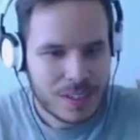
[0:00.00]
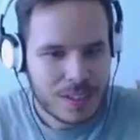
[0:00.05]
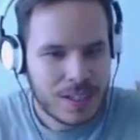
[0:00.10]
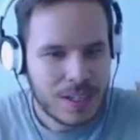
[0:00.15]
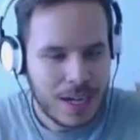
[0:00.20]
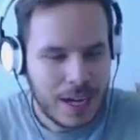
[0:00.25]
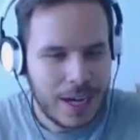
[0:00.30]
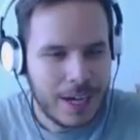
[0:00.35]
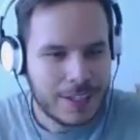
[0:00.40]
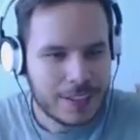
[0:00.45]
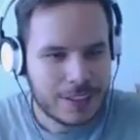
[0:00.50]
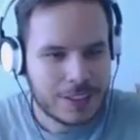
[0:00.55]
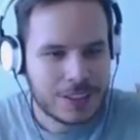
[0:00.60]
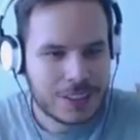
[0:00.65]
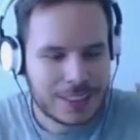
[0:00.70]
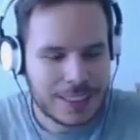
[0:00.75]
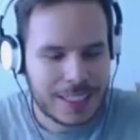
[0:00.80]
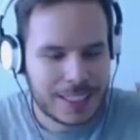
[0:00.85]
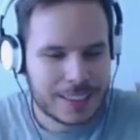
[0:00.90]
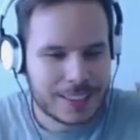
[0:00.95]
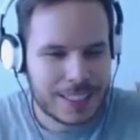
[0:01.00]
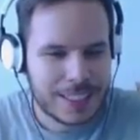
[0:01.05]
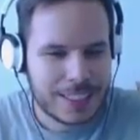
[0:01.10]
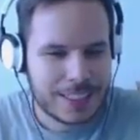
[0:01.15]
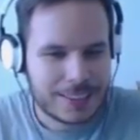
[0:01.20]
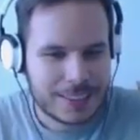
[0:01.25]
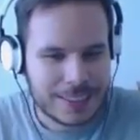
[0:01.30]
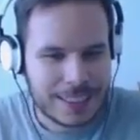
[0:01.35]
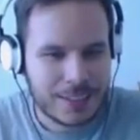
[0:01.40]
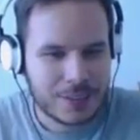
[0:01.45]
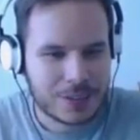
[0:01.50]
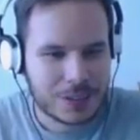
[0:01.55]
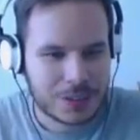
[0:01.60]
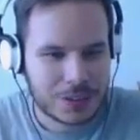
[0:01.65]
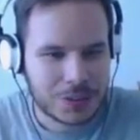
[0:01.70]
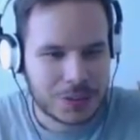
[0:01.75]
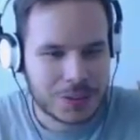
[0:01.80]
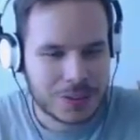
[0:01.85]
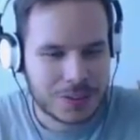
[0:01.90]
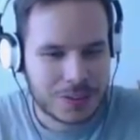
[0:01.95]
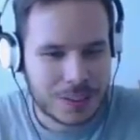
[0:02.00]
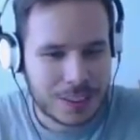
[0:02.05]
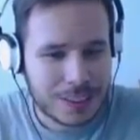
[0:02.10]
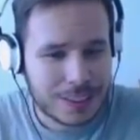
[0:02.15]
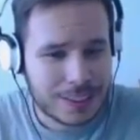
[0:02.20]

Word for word: I understand that it sounds cool. It